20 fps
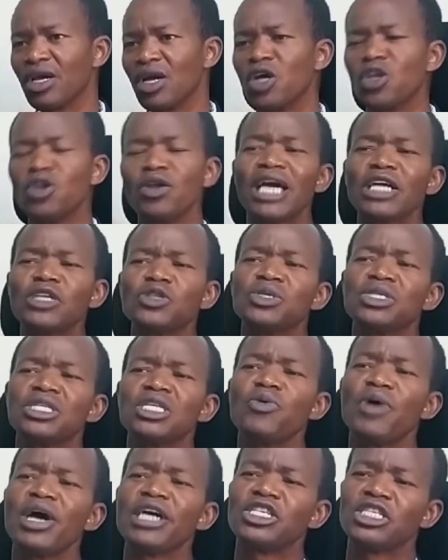Would you like to
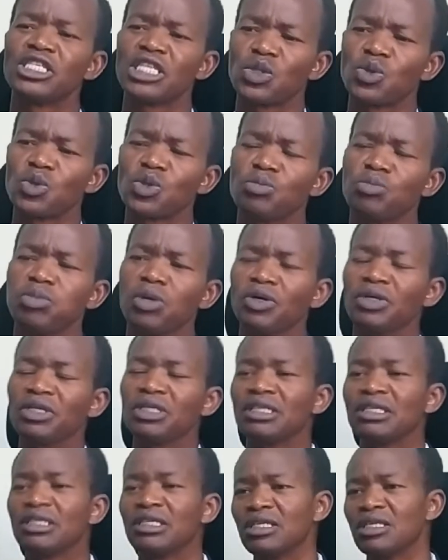see where Jesus was born?
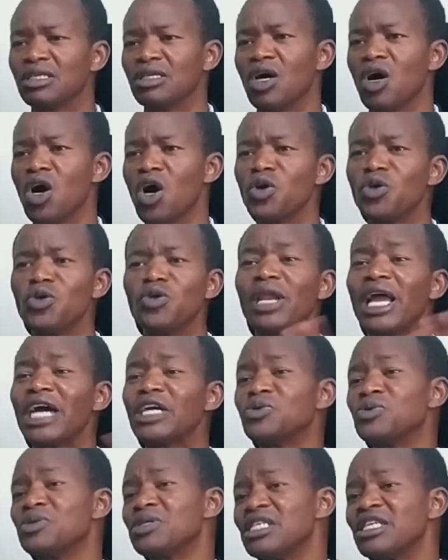Or would you
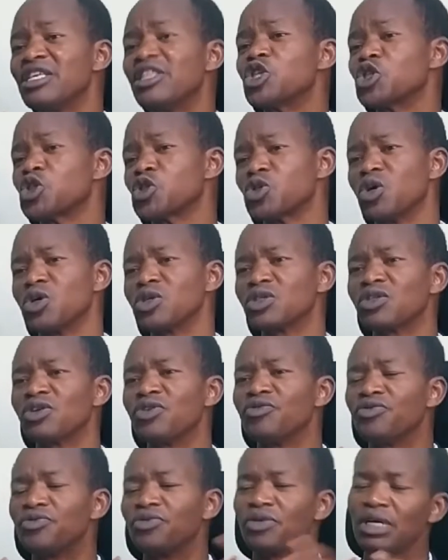like to see the source
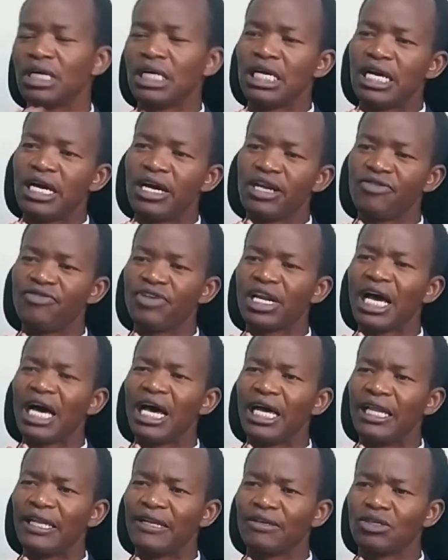of River
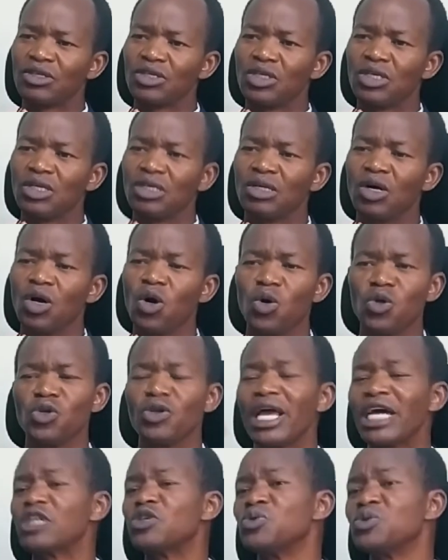Nile? Would you
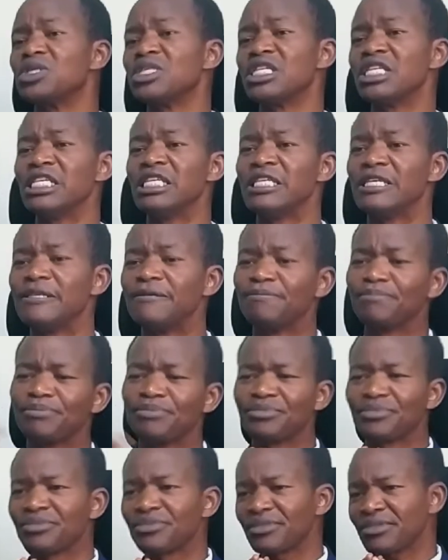like to see
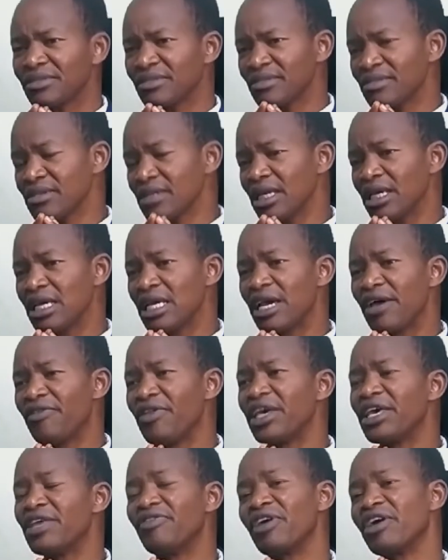
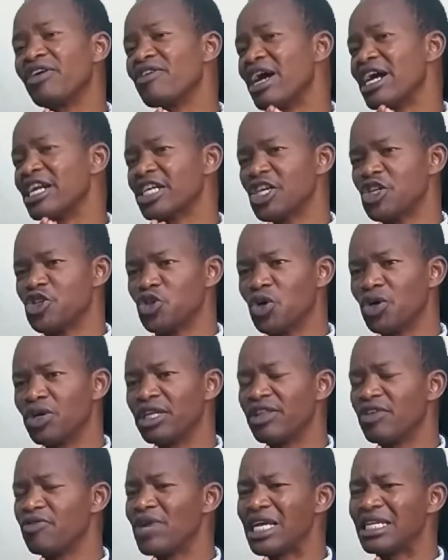the Grand Canyon
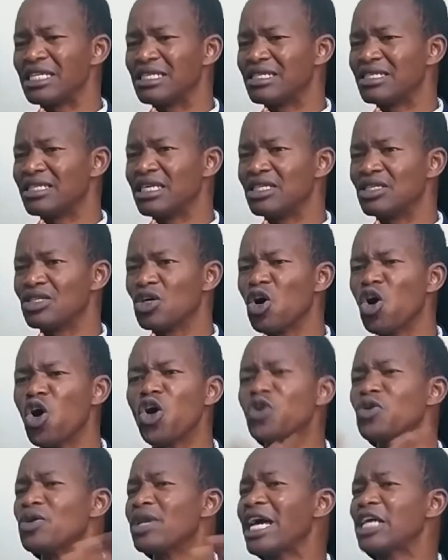in the United States?
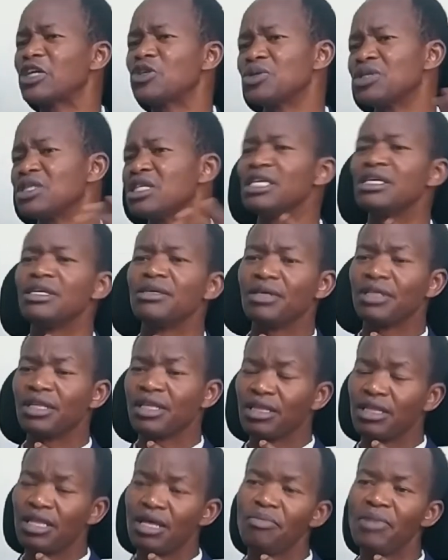Or you'd like to see
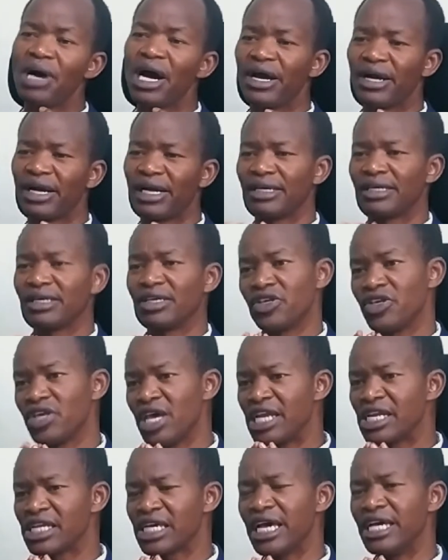the Mara
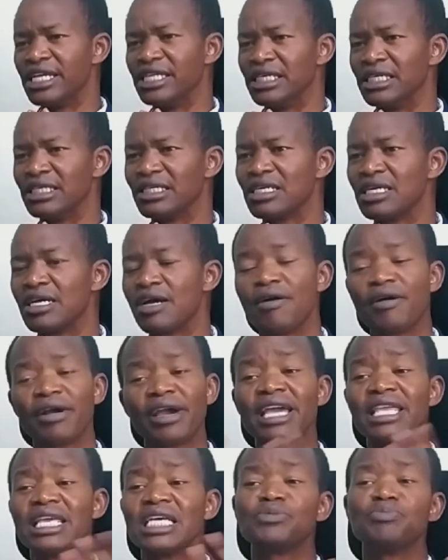here in Kenya?
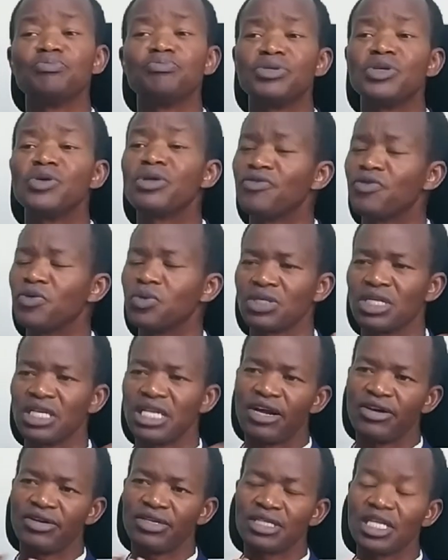Kenya's beautiful
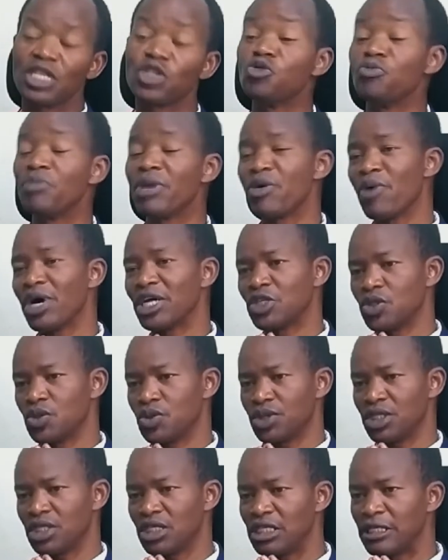sceneries that you may want
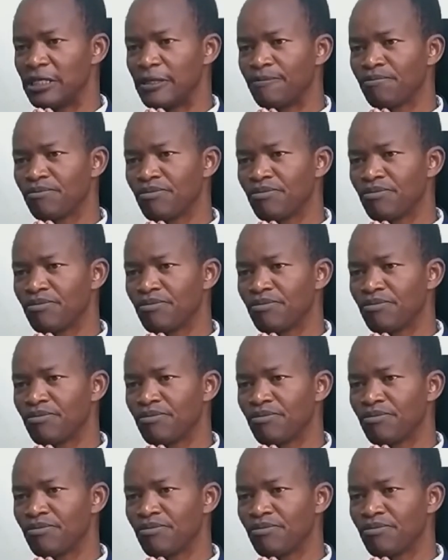to see.